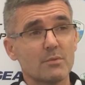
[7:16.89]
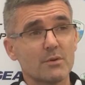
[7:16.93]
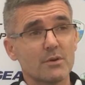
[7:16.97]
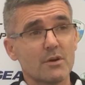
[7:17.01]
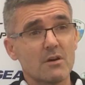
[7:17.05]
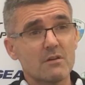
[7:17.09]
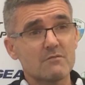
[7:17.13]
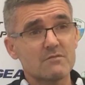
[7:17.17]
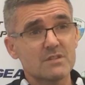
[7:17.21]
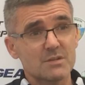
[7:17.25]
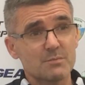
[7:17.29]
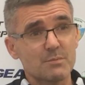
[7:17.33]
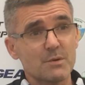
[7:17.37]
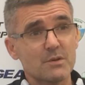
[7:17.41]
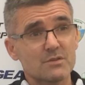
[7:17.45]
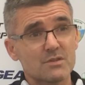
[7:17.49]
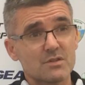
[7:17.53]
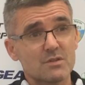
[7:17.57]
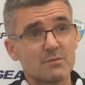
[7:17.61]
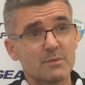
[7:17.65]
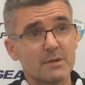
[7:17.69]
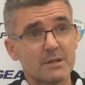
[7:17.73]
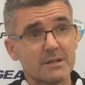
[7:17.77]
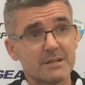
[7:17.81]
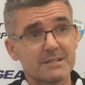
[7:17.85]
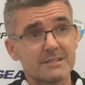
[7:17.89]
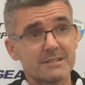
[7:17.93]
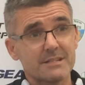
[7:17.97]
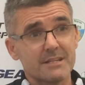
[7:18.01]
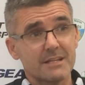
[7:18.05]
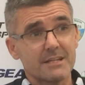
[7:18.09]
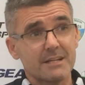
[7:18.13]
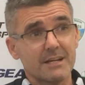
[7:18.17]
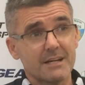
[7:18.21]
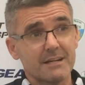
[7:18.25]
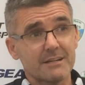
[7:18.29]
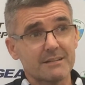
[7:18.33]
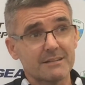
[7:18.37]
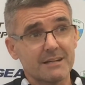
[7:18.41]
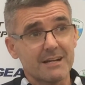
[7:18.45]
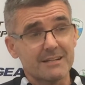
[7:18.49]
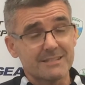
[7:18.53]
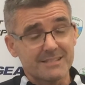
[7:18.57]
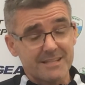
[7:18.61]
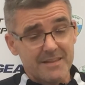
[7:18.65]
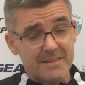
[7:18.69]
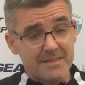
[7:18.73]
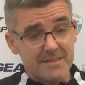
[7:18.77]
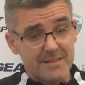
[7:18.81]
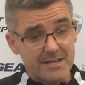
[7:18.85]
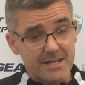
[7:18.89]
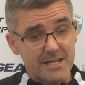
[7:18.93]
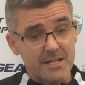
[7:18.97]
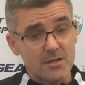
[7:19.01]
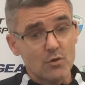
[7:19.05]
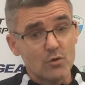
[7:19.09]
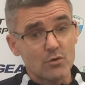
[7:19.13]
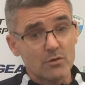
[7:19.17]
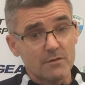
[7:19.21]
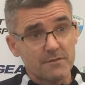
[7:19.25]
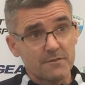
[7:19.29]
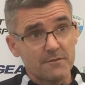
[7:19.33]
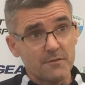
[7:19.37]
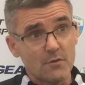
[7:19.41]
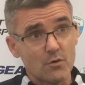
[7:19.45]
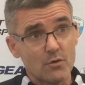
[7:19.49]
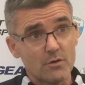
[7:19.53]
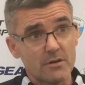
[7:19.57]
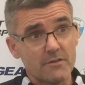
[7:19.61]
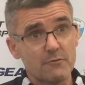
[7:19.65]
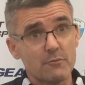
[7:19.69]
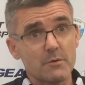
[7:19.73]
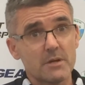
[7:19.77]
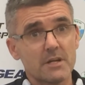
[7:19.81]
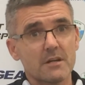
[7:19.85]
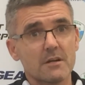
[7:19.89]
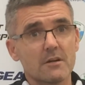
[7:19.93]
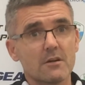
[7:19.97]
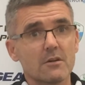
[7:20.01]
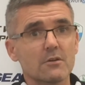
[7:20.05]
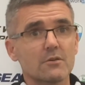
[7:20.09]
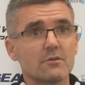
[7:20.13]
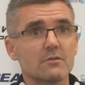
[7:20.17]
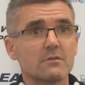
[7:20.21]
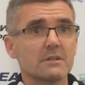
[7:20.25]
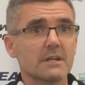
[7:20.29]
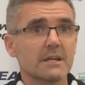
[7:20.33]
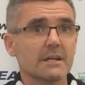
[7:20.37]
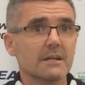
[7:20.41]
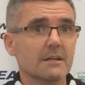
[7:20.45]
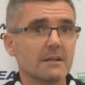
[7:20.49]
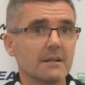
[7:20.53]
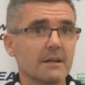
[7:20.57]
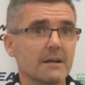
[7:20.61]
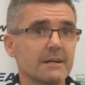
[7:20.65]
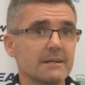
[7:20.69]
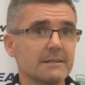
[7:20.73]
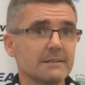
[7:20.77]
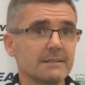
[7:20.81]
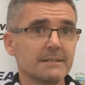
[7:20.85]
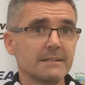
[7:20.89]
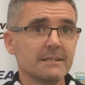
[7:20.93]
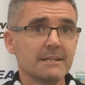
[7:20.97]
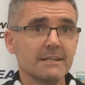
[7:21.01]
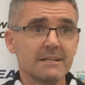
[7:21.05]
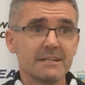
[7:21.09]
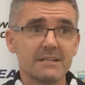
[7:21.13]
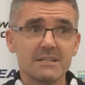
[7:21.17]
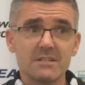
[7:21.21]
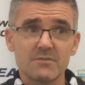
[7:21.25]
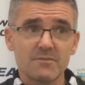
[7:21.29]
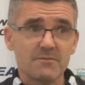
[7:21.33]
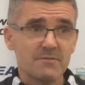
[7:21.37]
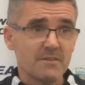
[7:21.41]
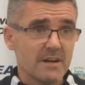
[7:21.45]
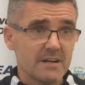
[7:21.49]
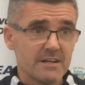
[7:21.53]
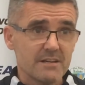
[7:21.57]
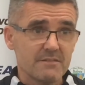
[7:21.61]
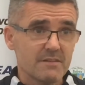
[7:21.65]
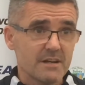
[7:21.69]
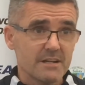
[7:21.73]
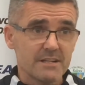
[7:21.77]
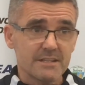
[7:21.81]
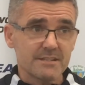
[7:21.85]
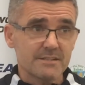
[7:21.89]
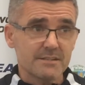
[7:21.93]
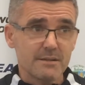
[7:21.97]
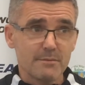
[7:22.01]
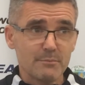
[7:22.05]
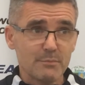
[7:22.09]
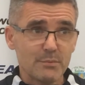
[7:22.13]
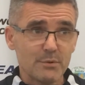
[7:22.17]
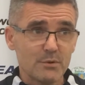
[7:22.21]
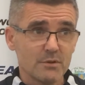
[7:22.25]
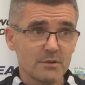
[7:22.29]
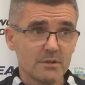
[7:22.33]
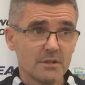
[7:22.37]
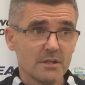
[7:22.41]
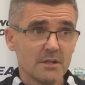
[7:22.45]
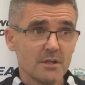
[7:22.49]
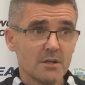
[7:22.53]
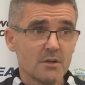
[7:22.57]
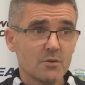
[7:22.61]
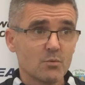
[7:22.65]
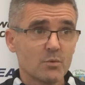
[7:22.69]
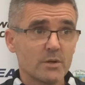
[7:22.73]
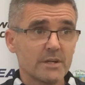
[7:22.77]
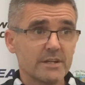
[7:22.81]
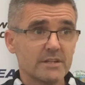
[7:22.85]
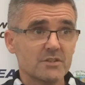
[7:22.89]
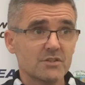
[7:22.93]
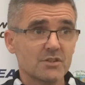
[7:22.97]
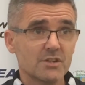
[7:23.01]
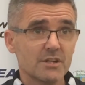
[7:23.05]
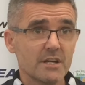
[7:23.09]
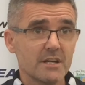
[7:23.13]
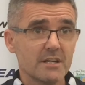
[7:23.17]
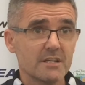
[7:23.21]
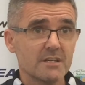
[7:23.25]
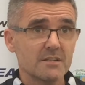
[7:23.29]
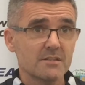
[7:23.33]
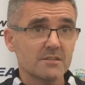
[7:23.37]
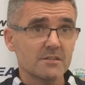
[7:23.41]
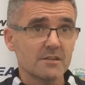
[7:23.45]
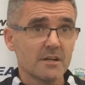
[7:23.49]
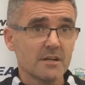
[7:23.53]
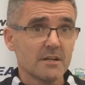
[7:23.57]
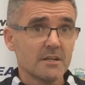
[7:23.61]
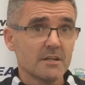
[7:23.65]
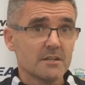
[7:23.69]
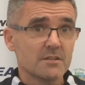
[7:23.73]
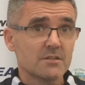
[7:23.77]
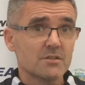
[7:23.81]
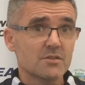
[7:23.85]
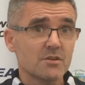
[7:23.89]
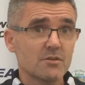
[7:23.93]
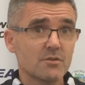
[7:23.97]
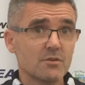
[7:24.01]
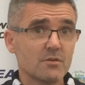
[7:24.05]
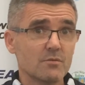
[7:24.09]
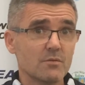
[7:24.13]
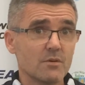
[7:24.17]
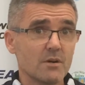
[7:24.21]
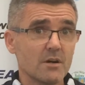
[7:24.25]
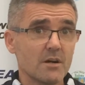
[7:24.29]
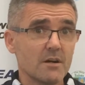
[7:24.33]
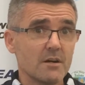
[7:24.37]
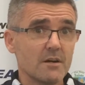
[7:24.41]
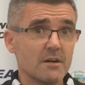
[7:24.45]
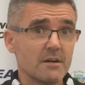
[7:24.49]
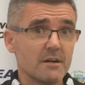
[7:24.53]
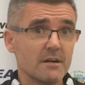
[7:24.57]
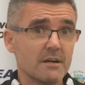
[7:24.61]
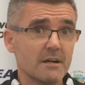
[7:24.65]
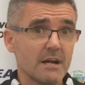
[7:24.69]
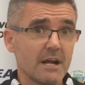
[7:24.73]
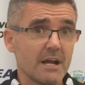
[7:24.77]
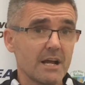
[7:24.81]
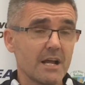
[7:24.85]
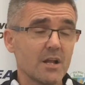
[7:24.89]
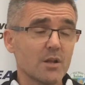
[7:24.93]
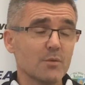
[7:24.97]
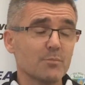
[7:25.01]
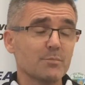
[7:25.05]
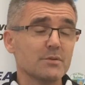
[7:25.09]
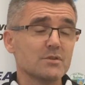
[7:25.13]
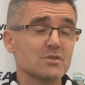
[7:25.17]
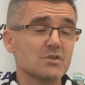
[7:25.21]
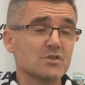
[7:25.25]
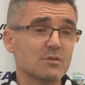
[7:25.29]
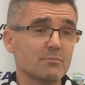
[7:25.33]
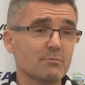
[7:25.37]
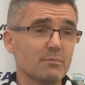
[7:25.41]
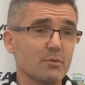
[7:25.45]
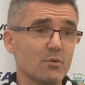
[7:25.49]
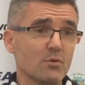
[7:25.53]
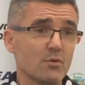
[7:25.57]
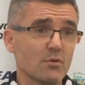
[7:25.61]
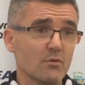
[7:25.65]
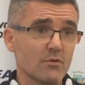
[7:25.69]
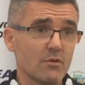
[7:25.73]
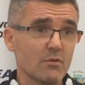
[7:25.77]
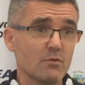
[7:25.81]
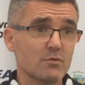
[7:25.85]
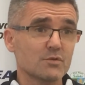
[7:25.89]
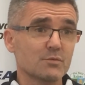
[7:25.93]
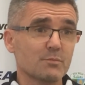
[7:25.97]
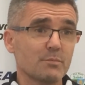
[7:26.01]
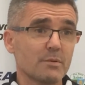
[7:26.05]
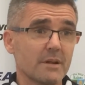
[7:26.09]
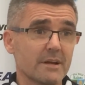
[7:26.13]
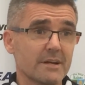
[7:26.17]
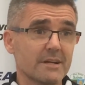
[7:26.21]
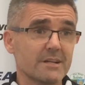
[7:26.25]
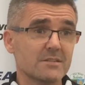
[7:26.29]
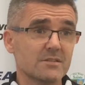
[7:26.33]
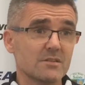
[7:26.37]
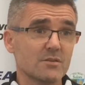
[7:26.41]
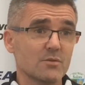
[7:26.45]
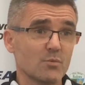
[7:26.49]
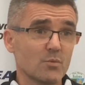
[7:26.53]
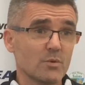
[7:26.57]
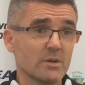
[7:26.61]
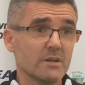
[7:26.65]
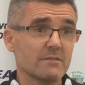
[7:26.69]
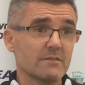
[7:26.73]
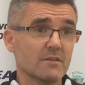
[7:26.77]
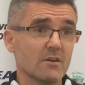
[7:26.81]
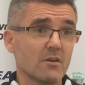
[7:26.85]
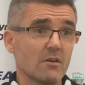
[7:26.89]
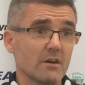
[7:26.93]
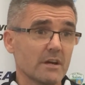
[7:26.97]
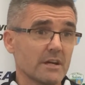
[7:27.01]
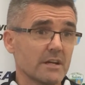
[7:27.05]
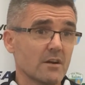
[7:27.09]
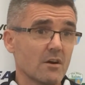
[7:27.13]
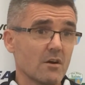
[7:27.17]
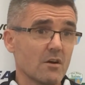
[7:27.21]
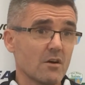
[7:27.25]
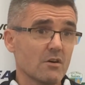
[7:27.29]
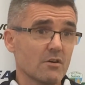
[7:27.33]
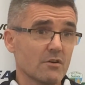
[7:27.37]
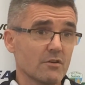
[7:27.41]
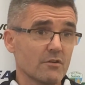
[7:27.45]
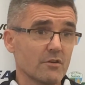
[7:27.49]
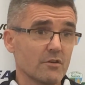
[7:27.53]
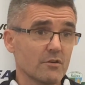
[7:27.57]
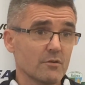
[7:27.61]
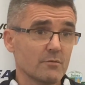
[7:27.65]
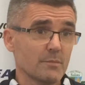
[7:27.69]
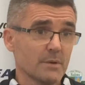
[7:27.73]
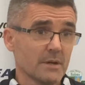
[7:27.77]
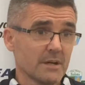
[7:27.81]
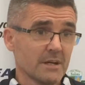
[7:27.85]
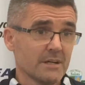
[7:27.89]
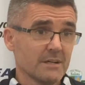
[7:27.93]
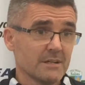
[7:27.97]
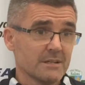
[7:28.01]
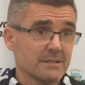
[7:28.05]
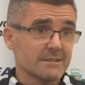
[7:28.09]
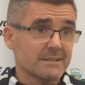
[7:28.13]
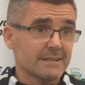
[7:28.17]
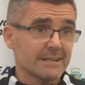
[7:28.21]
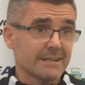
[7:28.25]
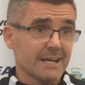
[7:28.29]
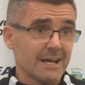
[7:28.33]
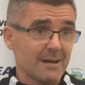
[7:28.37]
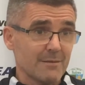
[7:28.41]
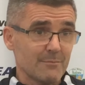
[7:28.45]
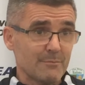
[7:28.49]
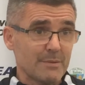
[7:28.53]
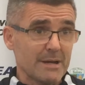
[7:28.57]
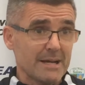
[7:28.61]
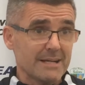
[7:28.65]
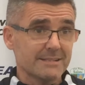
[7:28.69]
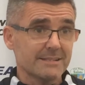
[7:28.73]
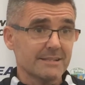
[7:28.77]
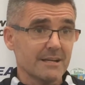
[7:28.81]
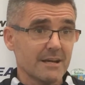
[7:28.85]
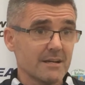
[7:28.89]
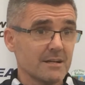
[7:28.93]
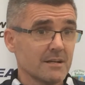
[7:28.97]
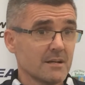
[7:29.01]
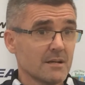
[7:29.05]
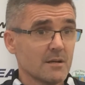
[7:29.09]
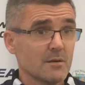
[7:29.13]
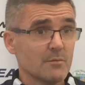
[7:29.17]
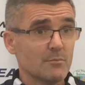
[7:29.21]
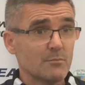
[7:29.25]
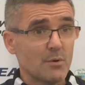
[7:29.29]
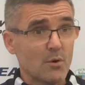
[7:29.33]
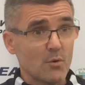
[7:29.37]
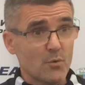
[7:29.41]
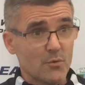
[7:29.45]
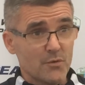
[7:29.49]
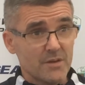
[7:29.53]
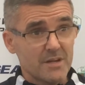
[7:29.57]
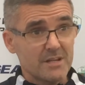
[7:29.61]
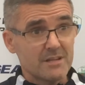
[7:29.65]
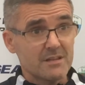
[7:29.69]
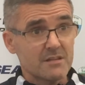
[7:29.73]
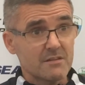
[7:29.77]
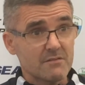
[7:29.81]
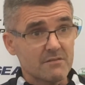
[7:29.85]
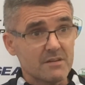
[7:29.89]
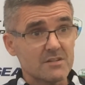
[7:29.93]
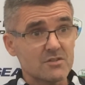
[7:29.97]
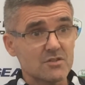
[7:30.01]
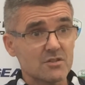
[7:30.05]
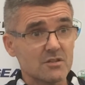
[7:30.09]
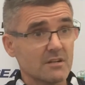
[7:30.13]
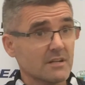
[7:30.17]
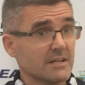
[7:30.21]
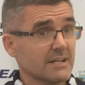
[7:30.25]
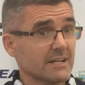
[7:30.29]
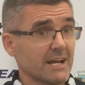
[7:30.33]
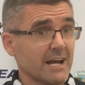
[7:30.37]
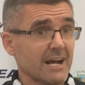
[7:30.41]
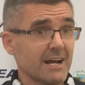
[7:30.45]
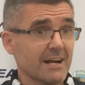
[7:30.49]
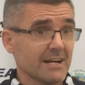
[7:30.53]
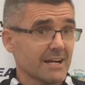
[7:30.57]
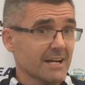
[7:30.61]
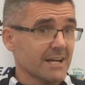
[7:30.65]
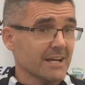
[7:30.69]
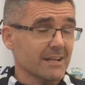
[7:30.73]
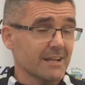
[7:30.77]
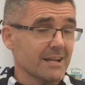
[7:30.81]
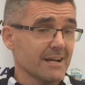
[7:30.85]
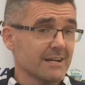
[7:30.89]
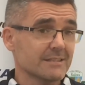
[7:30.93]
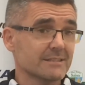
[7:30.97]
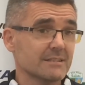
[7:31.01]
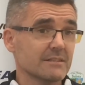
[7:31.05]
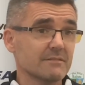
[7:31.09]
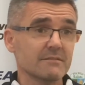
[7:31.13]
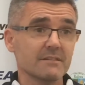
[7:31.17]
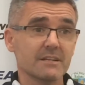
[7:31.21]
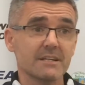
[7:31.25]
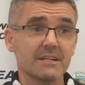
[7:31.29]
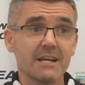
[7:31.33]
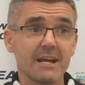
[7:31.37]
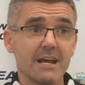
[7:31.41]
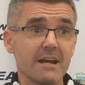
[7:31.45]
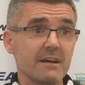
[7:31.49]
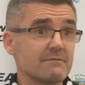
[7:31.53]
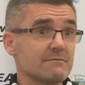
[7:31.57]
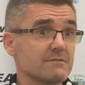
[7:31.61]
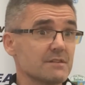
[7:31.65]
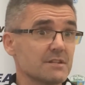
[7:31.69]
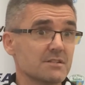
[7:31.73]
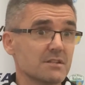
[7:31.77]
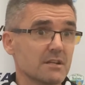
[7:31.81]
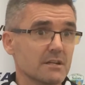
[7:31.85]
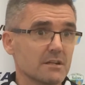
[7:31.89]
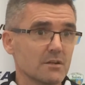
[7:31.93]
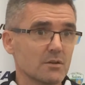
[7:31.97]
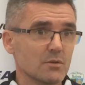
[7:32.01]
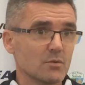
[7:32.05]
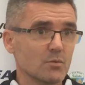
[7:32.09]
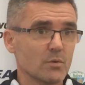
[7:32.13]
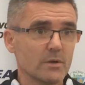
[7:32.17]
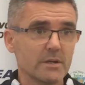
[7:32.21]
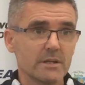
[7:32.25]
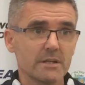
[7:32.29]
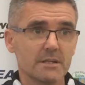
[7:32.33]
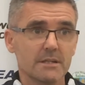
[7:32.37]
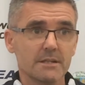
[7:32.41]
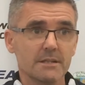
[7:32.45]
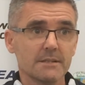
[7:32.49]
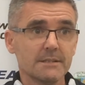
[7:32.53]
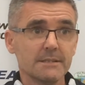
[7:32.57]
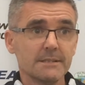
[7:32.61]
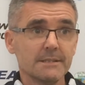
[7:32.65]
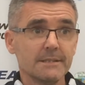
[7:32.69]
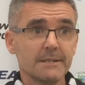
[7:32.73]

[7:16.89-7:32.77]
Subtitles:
But our responsibility as a three or a four, if we include Nicola, is very, very simple, which is to help and support those players that we've got in our group to get better, both individually and collectively, every single week.